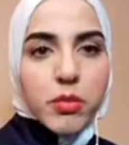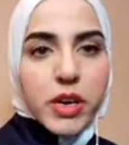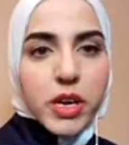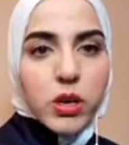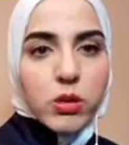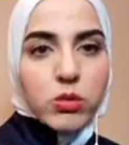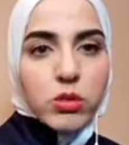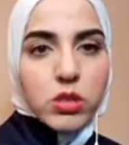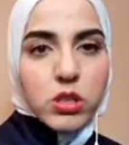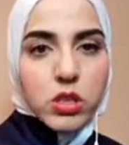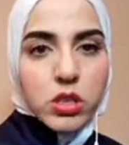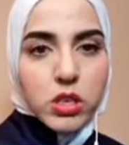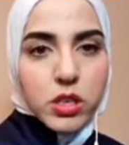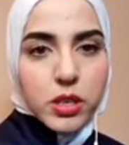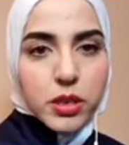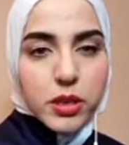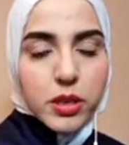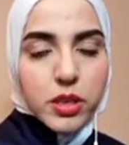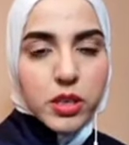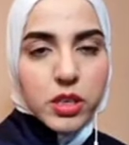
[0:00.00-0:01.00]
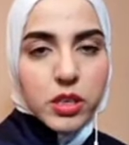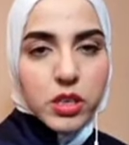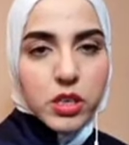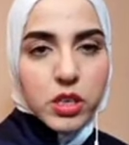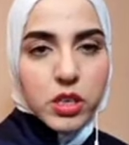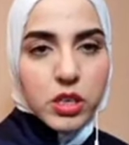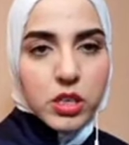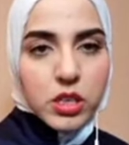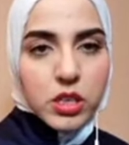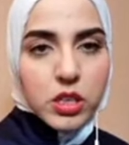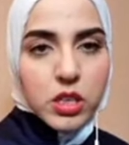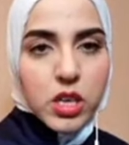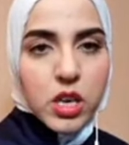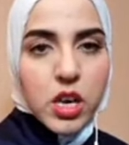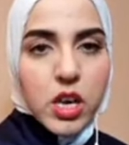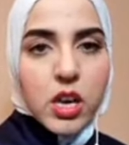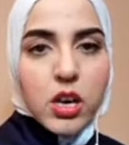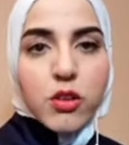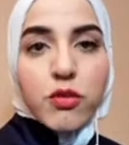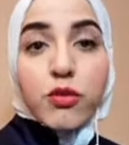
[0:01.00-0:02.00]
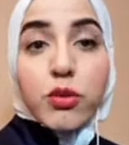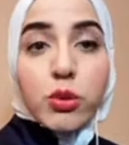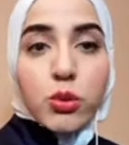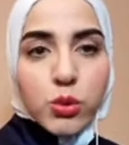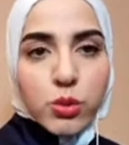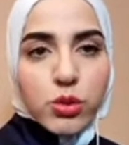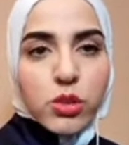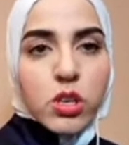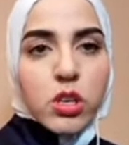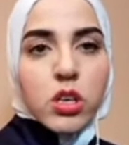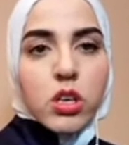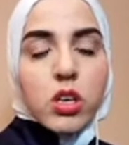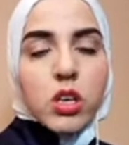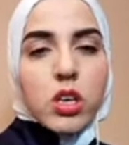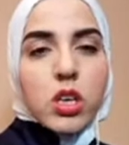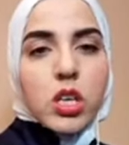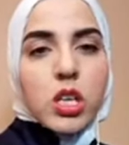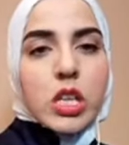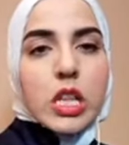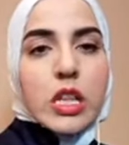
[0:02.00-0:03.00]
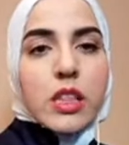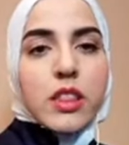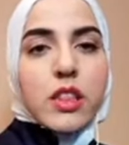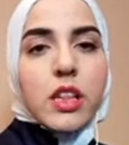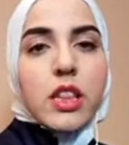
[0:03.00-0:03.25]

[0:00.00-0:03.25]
about uh, food, uh,